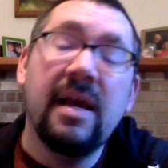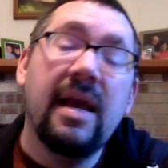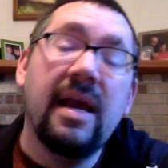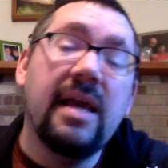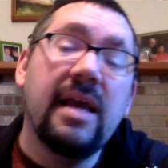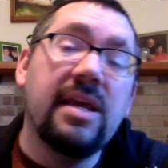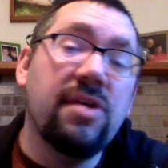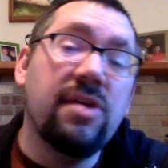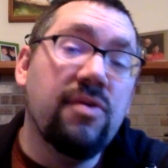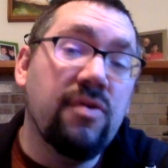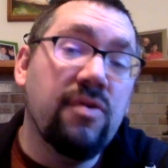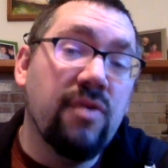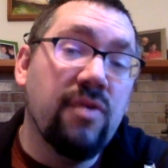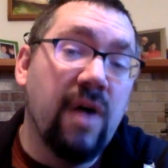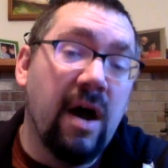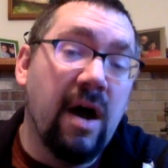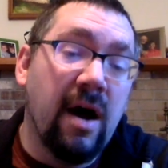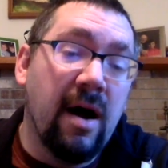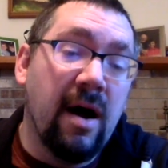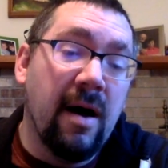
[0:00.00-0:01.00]
You
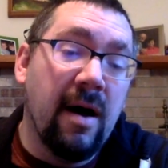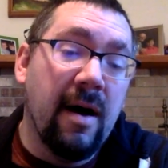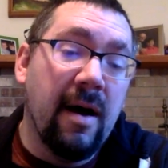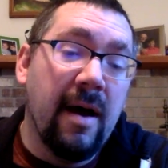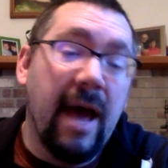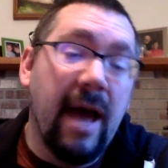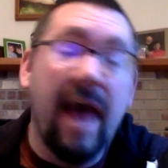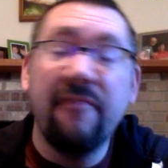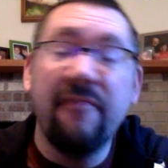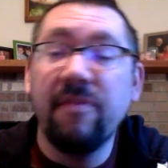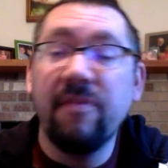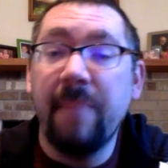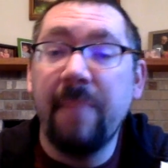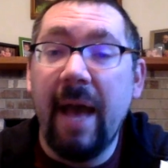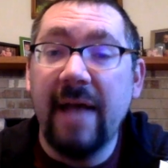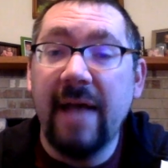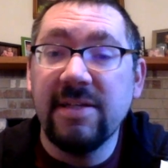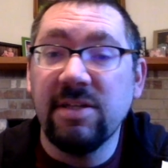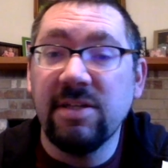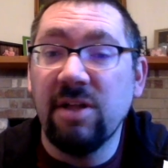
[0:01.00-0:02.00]
have to
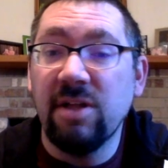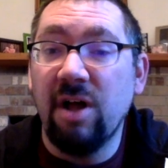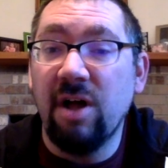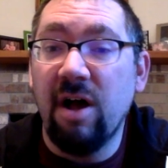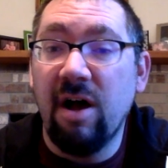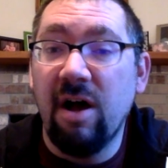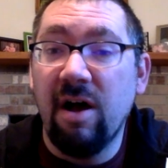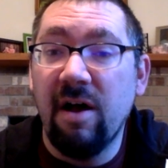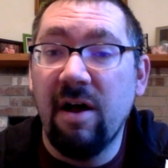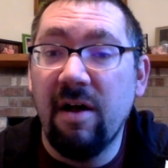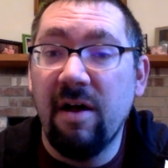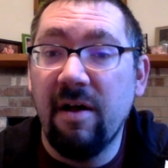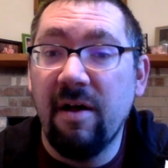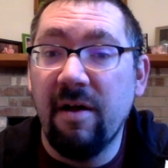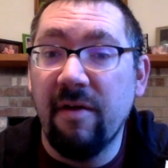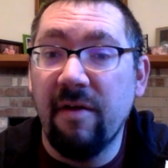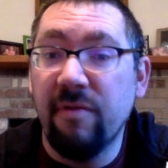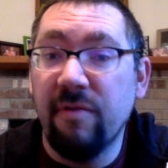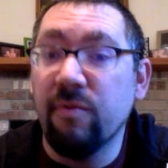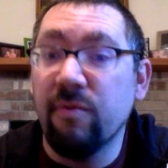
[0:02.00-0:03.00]
pass a law
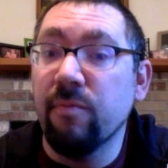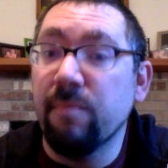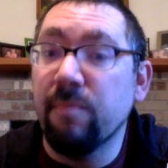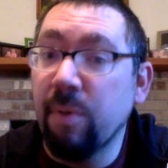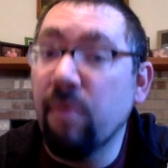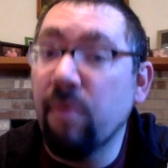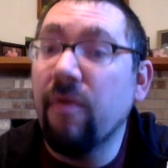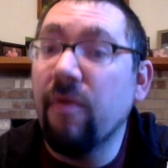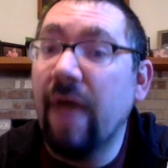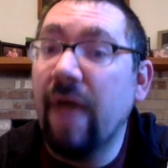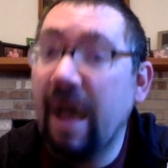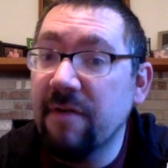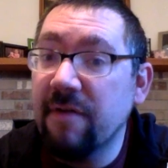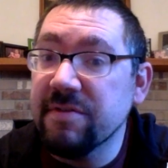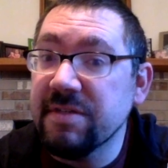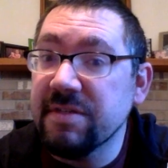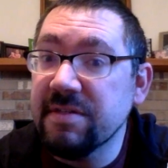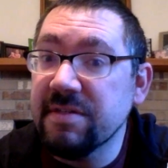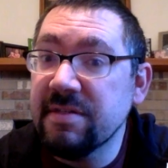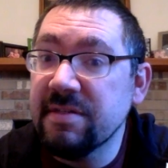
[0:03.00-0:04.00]
through both
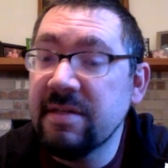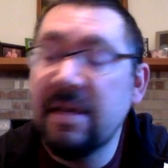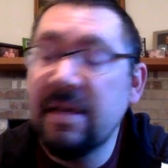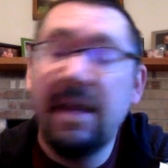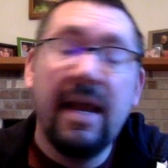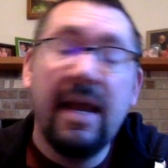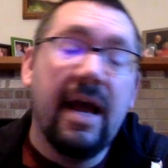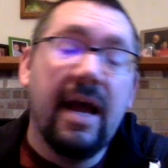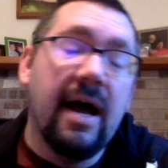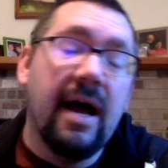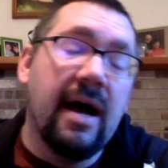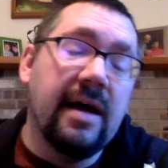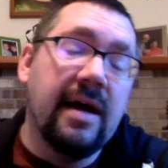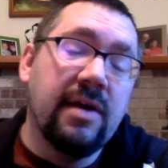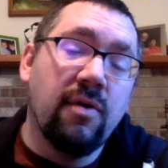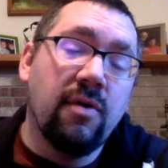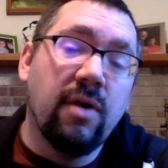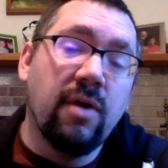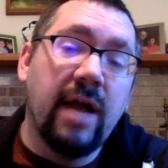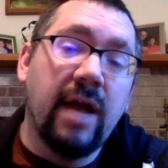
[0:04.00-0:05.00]
houses in
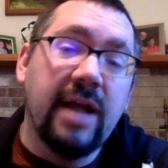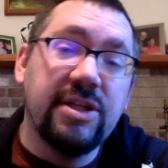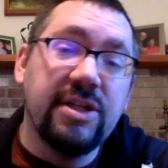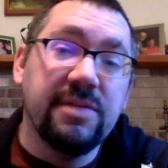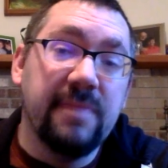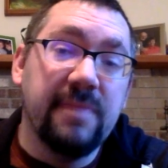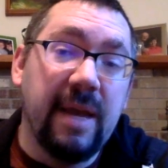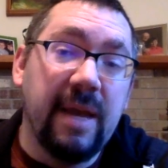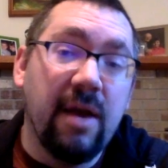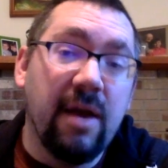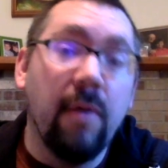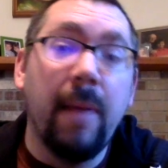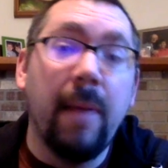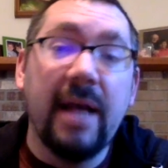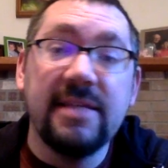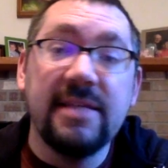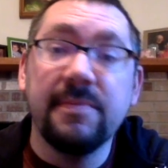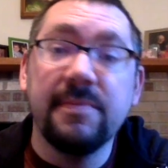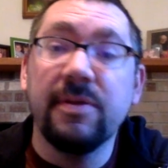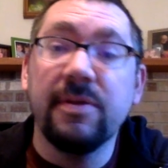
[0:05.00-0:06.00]
order to actually pass
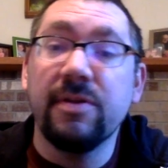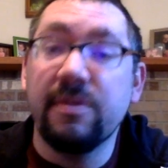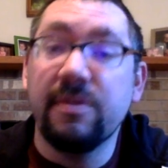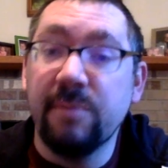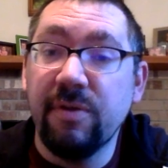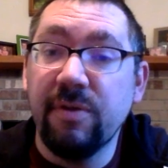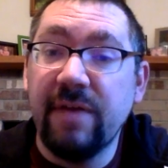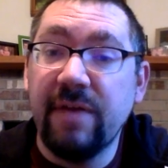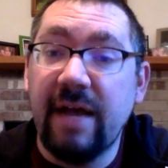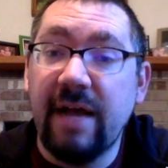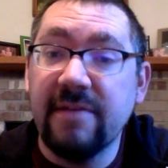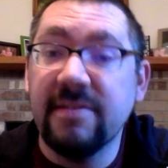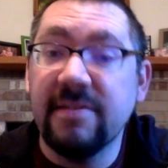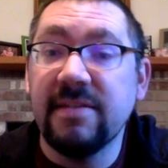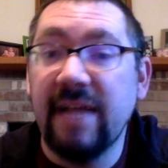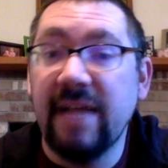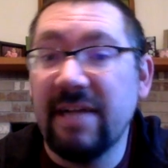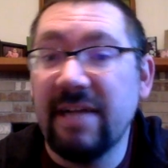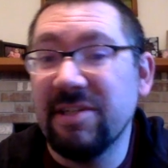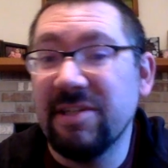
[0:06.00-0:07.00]
a bill into both houses to
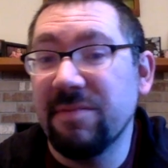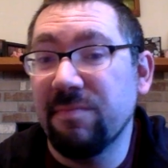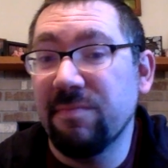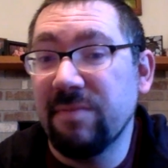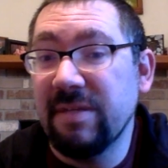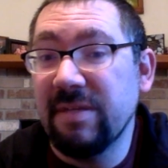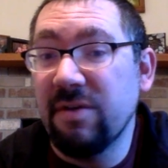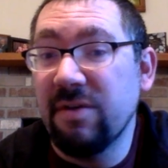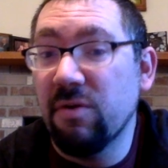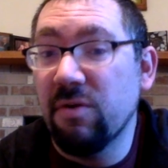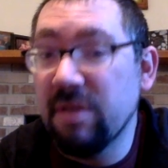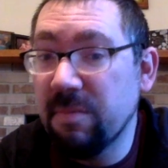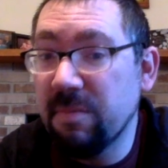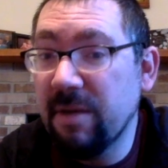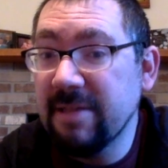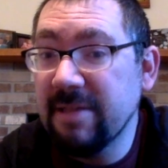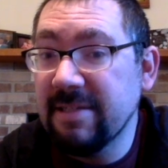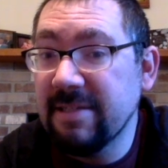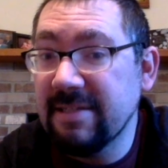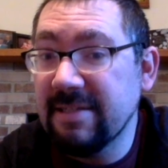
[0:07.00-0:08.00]
actually go to the
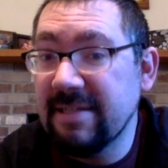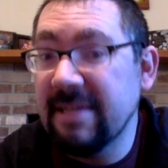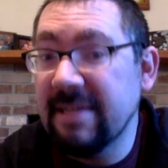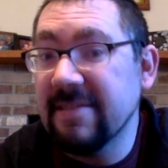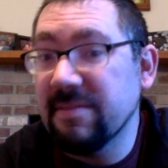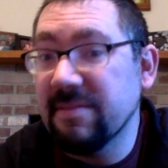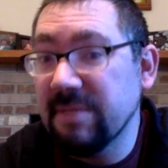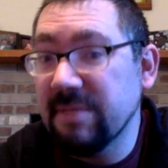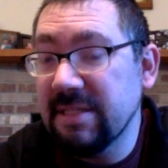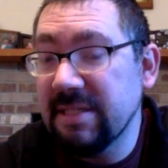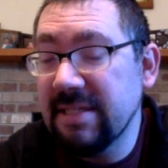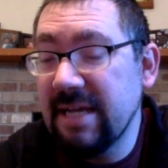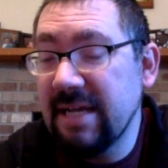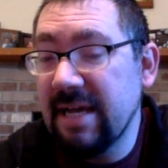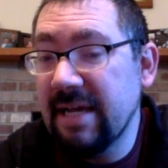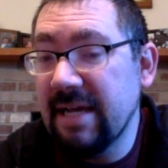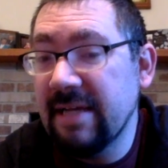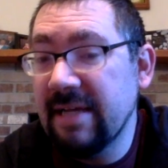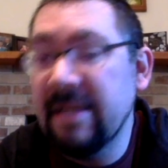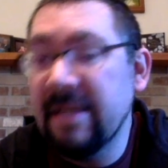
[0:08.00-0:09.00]
president's desk to be
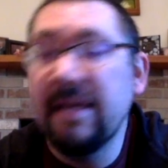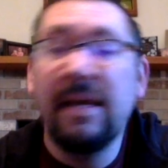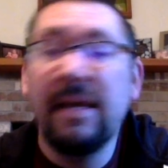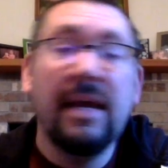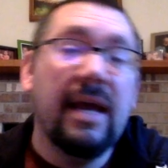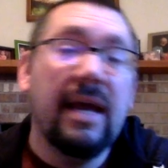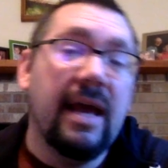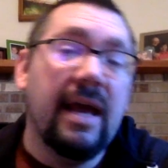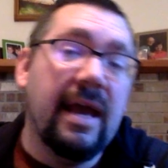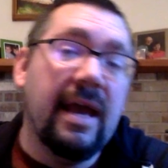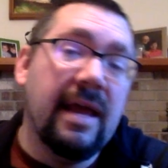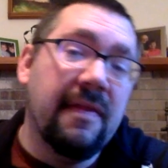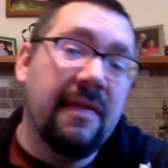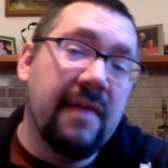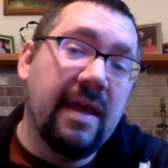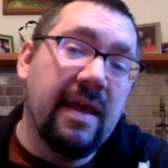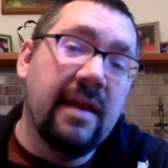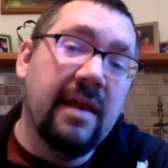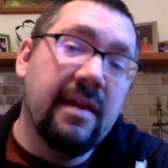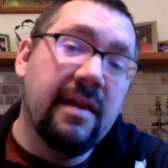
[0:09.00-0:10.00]
signed, and
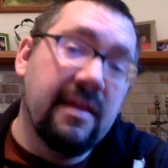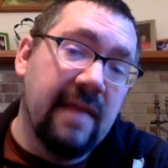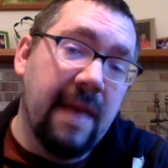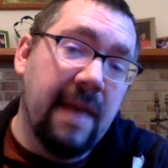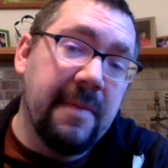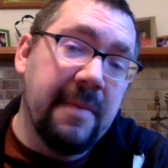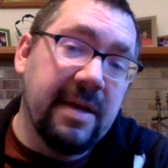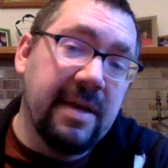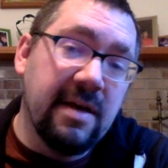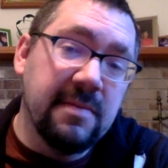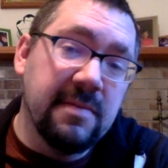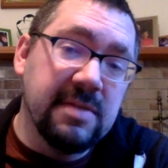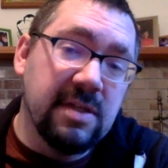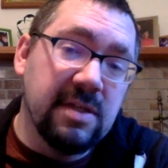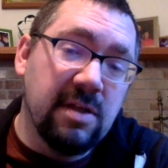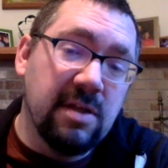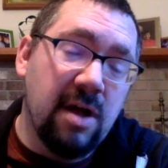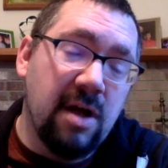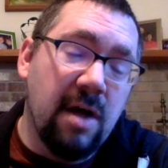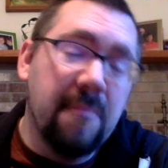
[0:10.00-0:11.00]
then that becomes a
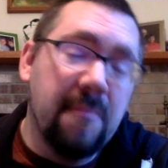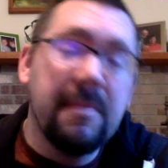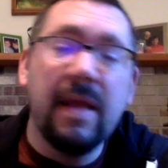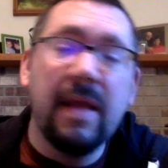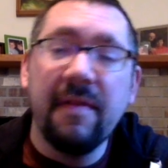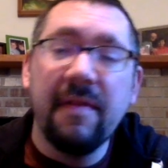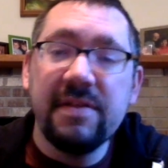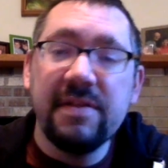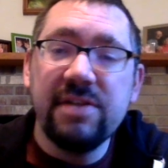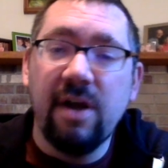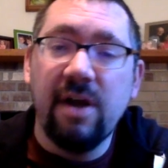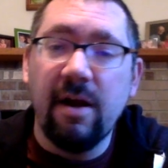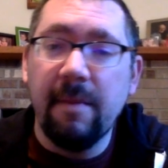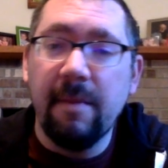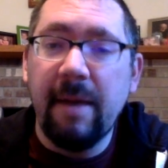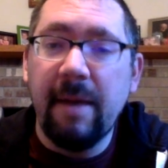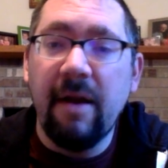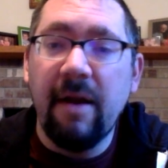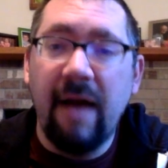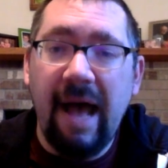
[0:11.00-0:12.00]
law. And let's talk
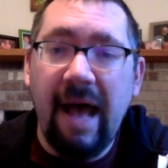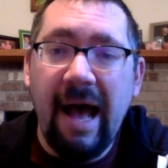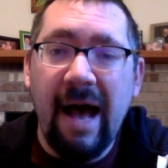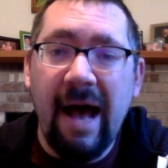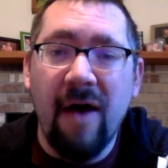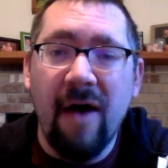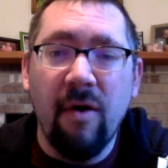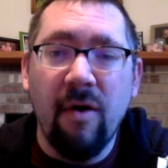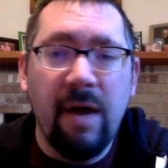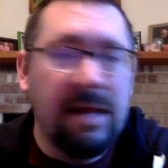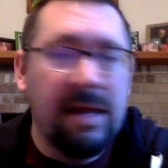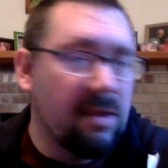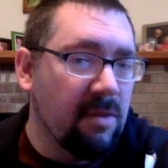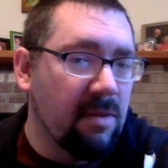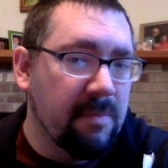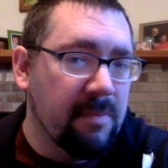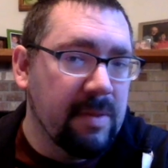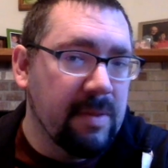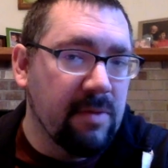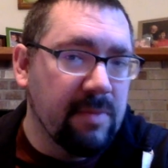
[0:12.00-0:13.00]
about how a
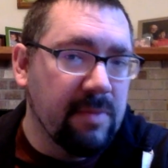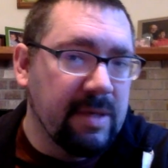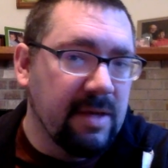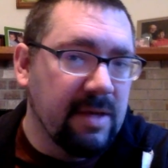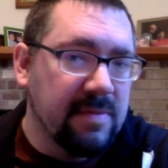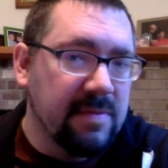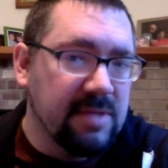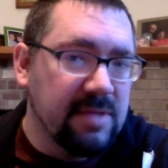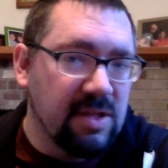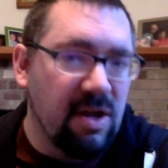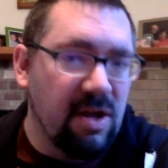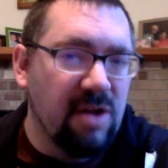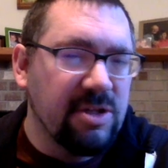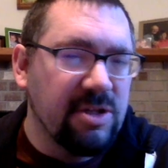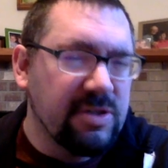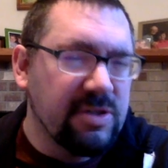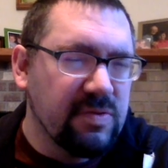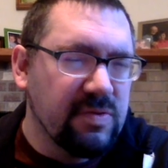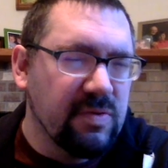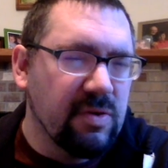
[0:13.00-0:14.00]
bill becomes a law
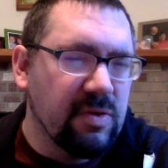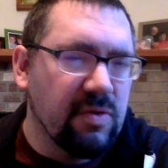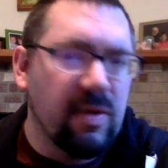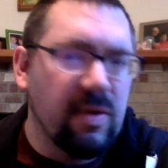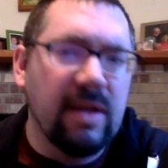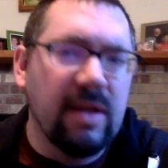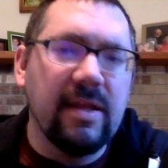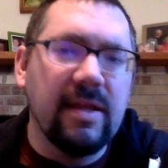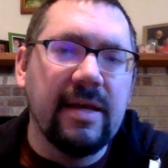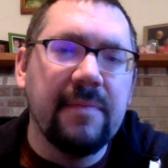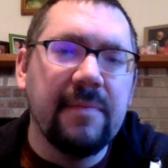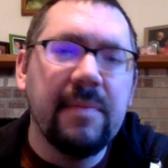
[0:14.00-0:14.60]
just real quickly.